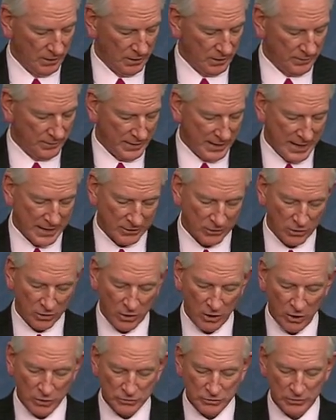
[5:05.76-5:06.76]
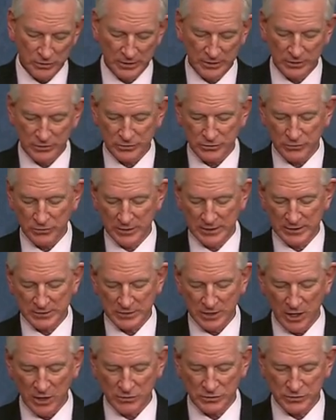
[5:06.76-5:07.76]
The agriculture industry is
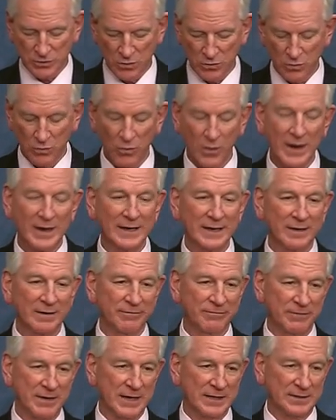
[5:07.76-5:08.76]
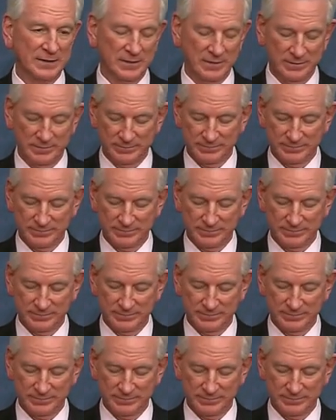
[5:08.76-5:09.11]
also greatly affected